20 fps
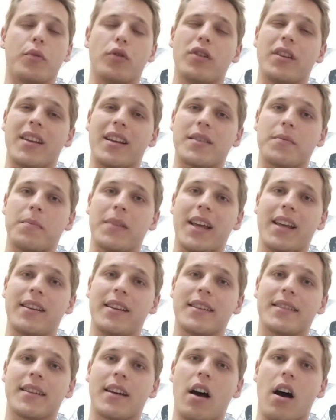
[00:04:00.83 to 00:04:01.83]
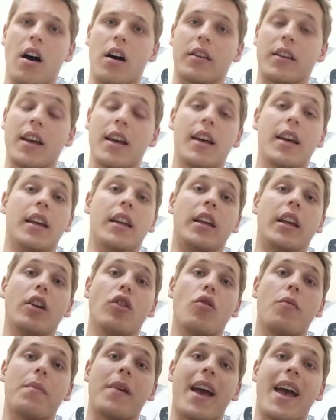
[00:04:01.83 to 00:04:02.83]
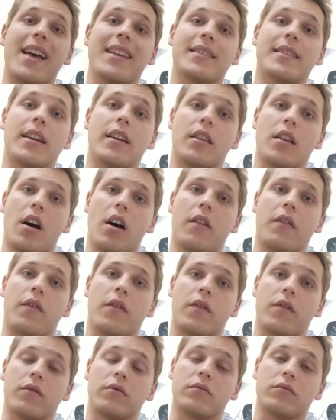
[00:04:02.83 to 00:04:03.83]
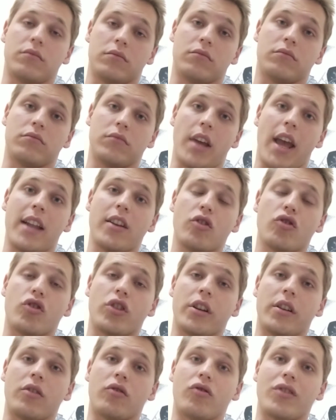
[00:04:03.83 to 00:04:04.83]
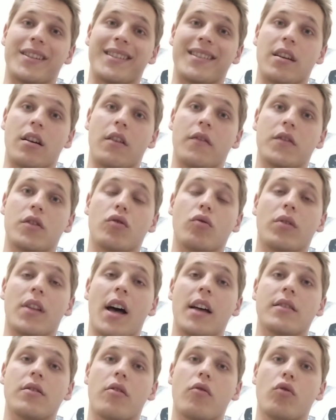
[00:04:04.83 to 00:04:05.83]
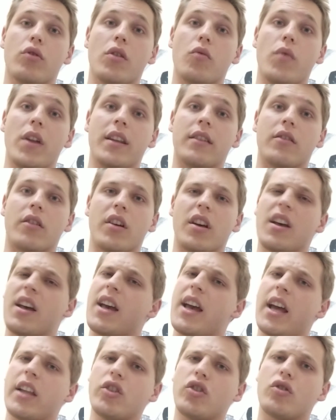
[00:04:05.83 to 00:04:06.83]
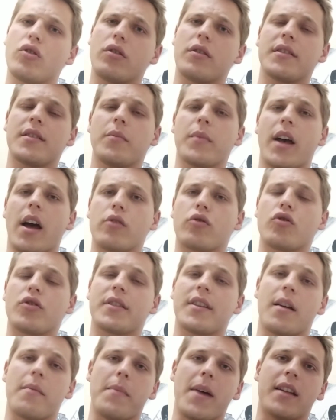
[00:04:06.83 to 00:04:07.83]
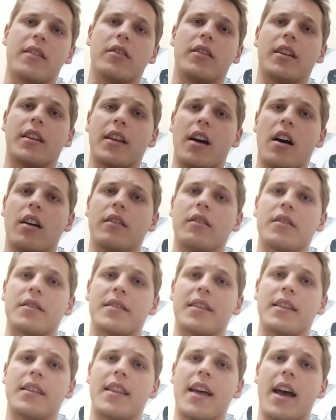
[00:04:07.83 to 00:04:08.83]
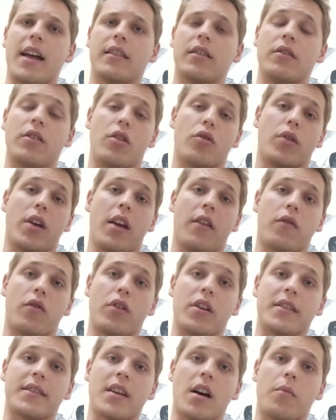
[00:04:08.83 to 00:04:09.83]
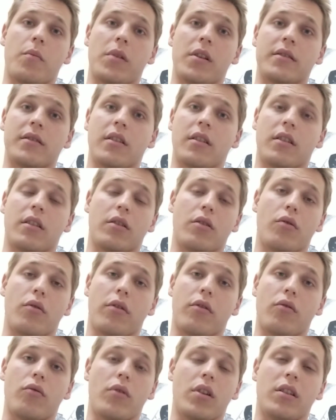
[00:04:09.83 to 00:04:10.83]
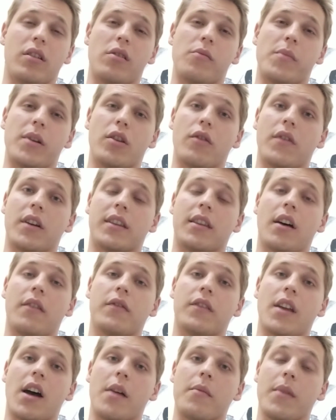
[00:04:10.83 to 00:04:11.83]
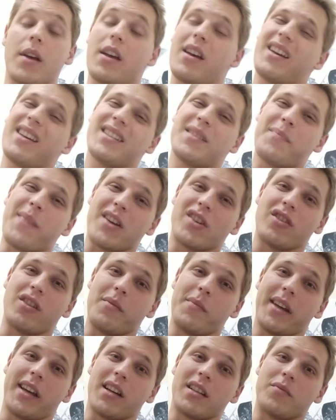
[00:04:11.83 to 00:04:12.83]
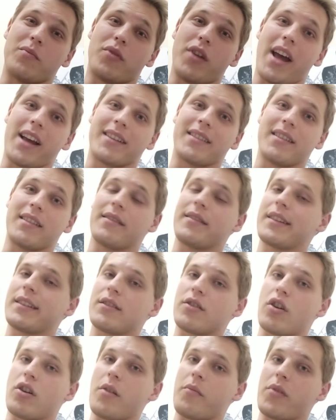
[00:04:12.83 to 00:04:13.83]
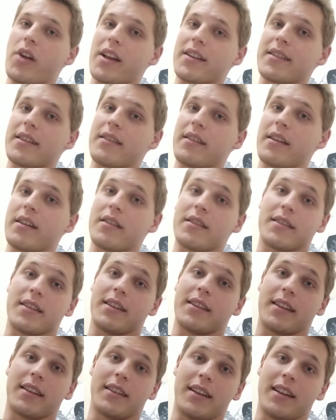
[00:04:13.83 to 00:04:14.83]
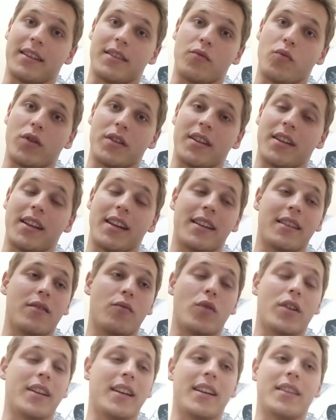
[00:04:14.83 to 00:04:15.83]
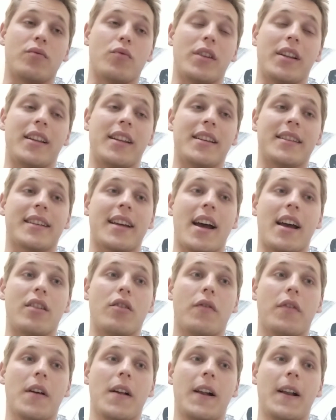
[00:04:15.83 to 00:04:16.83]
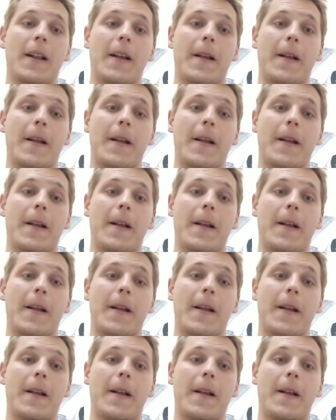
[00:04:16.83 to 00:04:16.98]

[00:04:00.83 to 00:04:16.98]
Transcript: Putin has played his card. Europe has enough energy reserves to last through the winter. And sure, some countries are better than others in that. The UK, for example, is going to go through a little bit of a tough time, especially because Brexit, sorry, Brexiteers, it is what it is, kind of.